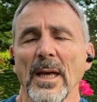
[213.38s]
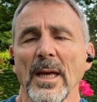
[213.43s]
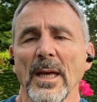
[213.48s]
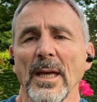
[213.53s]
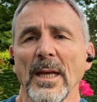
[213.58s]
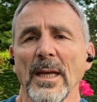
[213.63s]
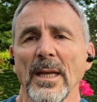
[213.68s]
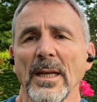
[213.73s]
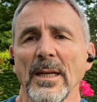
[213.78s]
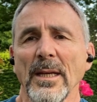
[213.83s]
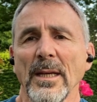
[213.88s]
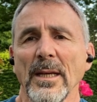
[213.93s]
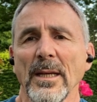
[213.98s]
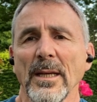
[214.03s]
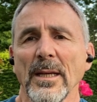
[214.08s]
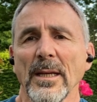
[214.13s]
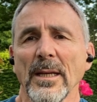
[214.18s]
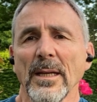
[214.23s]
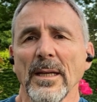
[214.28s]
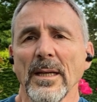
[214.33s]

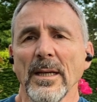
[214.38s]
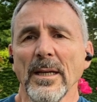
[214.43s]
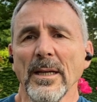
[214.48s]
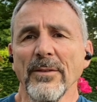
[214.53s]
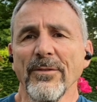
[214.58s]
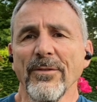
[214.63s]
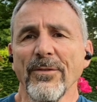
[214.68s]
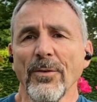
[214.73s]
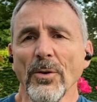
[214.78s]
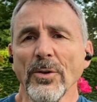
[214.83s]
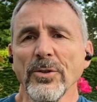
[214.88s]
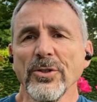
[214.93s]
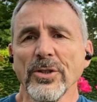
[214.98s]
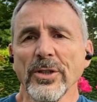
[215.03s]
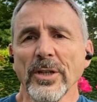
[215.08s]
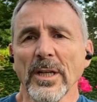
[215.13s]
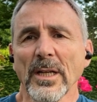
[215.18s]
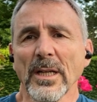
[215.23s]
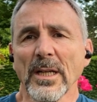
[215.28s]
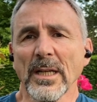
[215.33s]
And
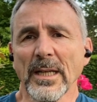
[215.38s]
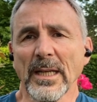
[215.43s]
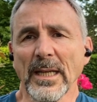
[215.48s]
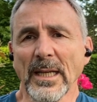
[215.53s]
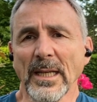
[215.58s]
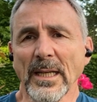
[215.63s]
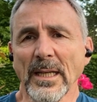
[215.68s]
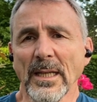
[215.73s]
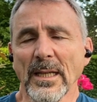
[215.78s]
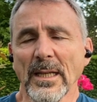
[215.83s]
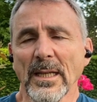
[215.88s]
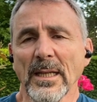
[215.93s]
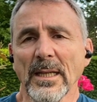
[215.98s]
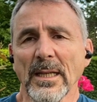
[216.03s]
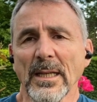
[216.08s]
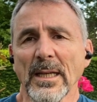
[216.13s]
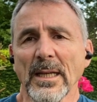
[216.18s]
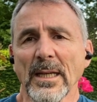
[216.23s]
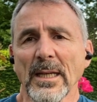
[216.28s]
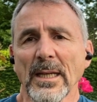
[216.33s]
unfortunately,
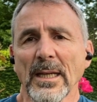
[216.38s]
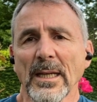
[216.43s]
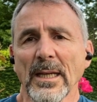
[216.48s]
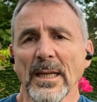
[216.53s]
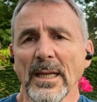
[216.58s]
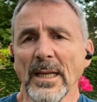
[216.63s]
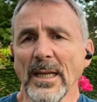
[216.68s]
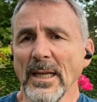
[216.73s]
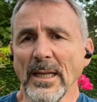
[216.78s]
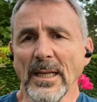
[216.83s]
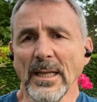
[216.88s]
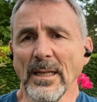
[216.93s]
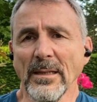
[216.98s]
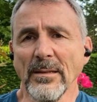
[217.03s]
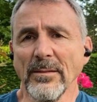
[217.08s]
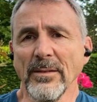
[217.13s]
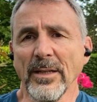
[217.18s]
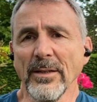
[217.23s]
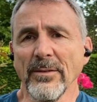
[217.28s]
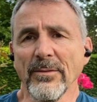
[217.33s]
he
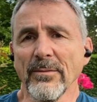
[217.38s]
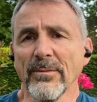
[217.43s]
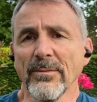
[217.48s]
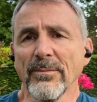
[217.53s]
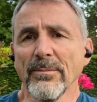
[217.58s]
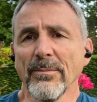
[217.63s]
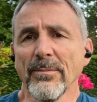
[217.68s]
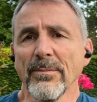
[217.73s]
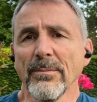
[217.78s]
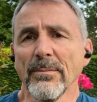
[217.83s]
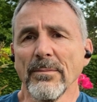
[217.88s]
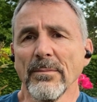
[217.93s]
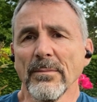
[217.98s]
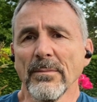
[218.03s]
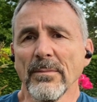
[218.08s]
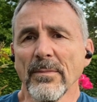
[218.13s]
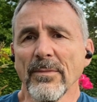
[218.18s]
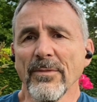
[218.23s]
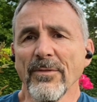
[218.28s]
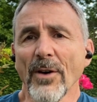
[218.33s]
didn't
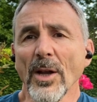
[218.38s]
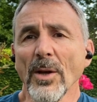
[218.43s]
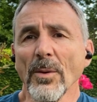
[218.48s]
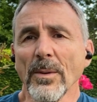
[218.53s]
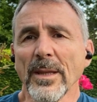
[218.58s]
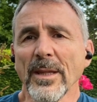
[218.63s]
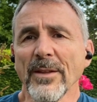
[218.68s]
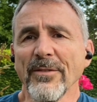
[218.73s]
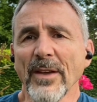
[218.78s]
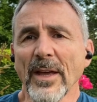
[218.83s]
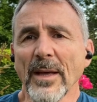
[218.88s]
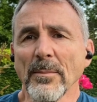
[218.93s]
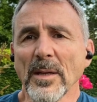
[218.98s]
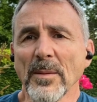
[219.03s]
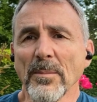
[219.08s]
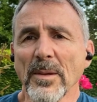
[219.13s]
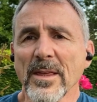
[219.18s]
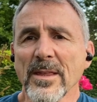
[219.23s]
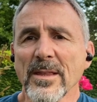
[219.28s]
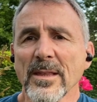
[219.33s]
follow in the
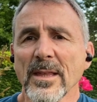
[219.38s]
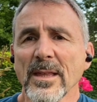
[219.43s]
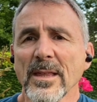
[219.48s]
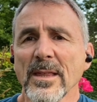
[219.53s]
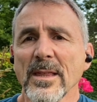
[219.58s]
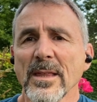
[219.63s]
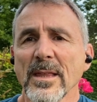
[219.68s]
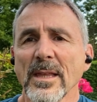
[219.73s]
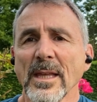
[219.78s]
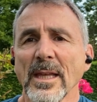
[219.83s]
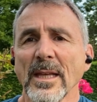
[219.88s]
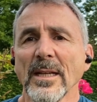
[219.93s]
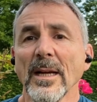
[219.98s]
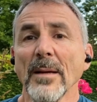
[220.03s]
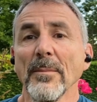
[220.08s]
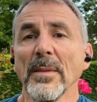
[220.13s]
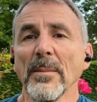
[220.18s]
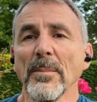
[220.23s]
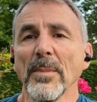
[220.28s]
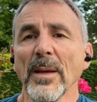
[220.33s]
family business. He
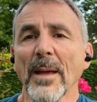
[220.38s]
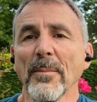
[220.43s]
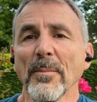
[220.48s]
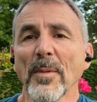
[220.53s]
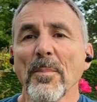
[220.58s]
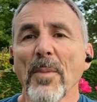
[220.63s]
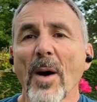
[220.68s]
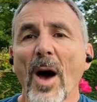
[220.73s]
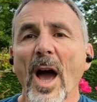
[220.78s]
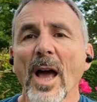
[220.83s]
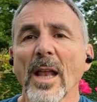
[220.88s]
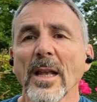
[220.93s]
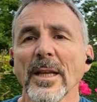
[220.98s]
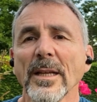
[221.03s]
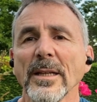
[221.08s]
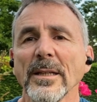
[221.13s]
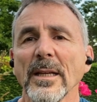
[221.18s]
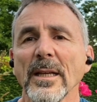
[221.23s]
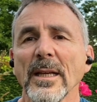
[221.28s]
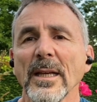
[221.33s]
became a
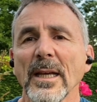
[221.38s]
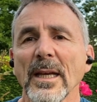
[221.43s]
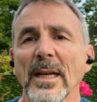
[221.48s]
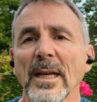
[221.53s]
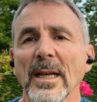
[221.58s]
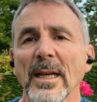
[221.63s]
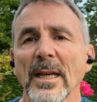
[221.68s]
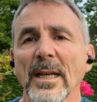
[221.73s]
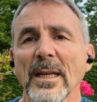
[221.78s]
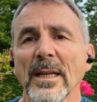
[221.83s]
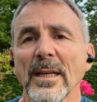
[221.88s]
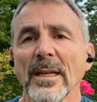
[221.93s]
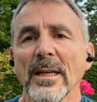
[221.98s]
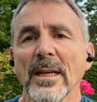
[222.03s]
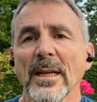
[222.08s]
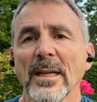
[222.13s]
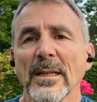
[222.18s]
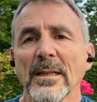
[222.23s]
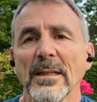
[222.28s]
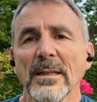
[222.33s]
pilot
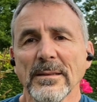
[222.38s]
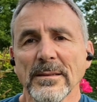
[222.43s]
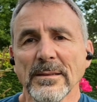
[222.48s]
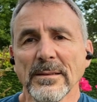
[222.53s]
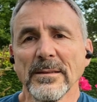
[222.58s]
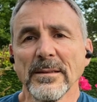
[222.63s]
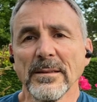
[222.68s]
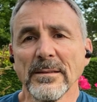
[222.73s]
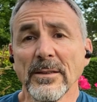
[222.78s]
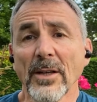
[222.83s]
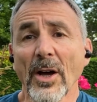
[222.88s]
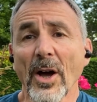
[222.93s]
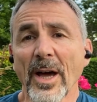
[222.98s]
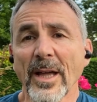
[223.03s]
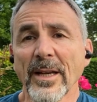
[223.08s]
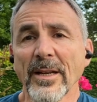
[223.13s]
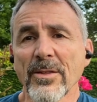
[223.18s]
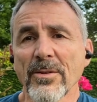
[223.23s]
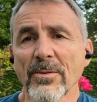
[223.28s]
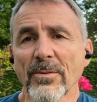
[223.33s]
and
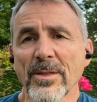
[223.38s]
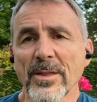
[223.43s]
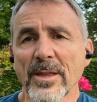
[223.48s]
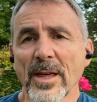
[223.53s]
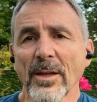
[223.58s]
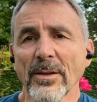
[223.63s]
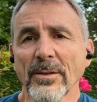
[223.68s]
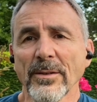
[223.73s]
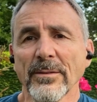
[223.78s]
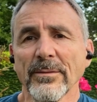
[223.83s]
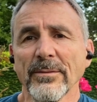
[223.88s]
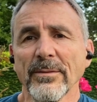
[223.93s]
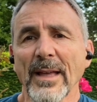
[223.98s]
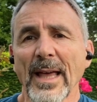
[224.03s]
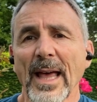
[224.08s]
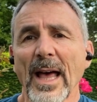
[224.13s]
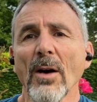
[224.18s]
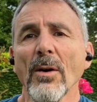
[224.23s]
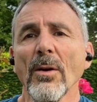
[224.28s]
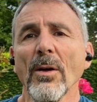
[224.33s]
died as a result of
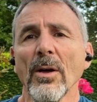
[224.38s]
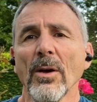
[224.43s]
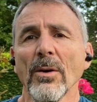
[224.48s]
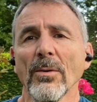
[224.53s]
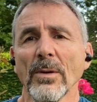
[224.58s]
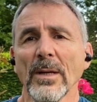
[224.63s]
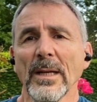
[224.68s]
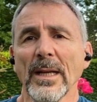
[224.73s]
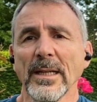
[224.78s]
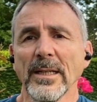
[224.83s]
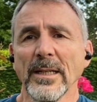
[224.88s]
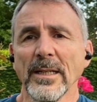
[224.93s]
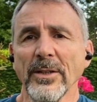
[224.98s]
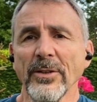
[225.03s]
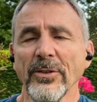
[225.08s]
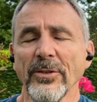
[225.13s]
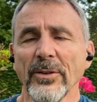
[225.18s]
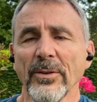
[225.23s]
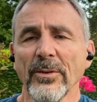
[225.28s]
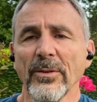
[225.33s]
alcohol-related
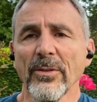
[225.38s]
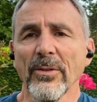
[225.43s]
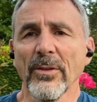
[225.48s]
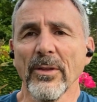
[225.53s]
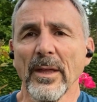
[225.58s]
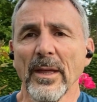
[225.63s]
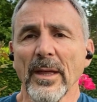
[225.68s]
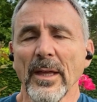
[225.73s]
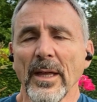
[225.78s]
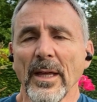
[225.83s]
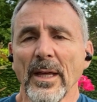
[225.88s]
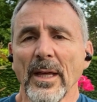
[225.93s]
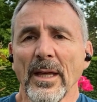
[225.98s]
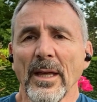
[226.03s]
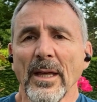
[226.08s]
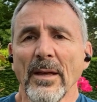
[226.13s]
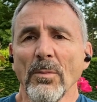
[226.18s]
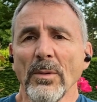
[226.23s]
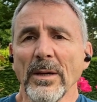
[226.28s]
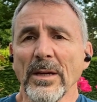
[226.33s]
issues
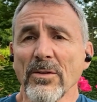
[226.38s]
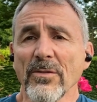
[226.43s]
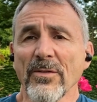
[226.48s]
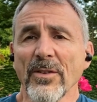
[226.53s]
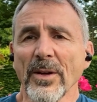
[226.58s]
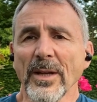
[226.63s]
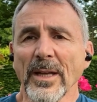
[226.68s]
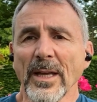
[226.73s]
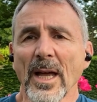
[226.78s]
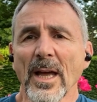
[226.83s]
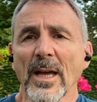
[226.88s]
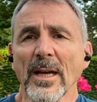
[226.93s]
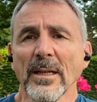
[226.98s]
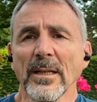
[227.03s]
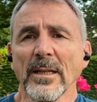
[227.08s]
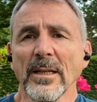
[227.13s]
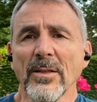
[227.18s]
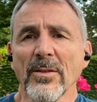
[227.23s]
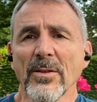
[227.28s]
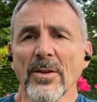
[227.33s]
when he was very young,
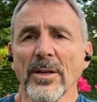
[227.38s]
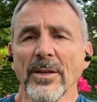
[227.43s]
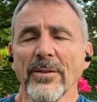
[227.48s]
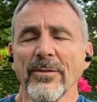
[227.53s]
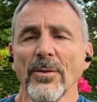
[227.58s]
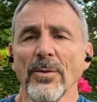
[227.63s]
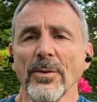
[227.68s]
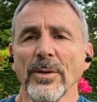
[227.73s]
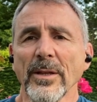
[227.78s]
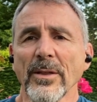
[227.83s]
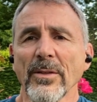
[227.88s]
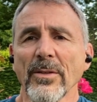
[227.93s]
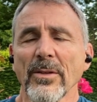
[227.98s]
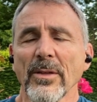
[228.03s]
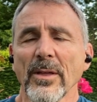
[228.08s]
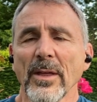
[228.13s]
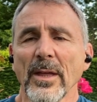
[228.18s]
in his early 40s.